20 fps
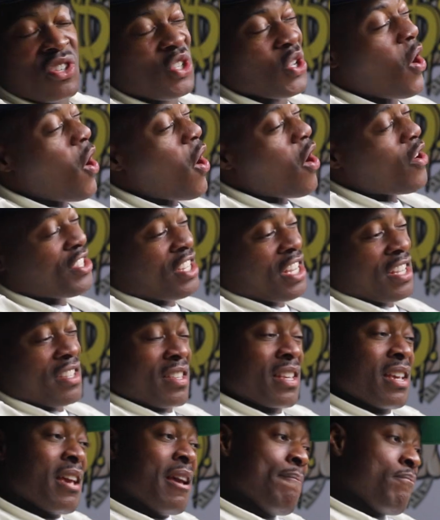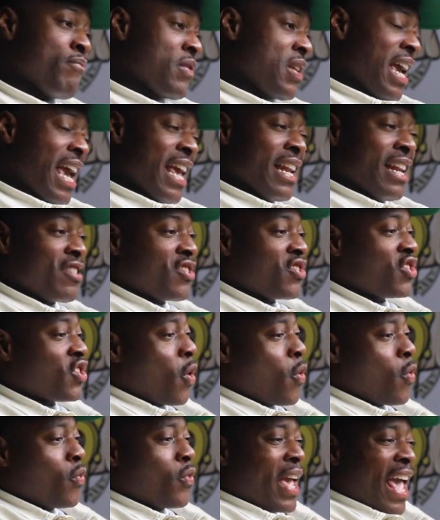Dog just and it's
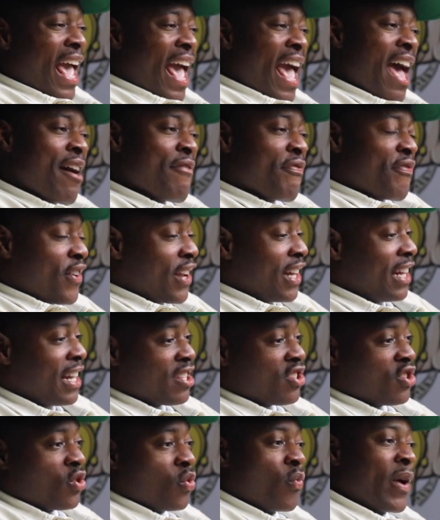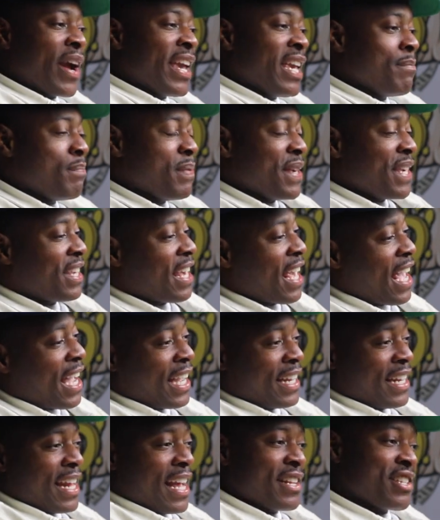so effortless the way he be
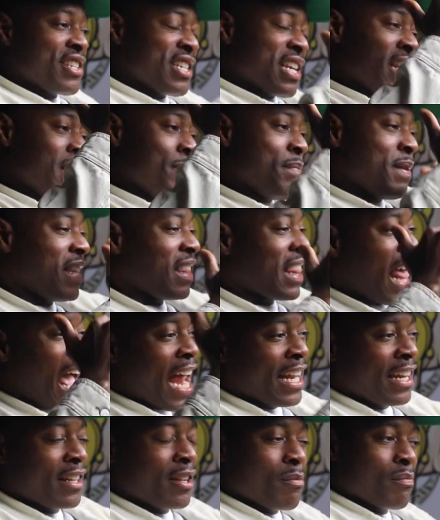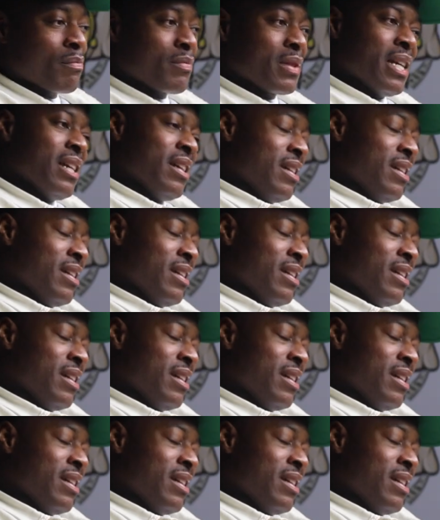kicking that shit. He be lining them.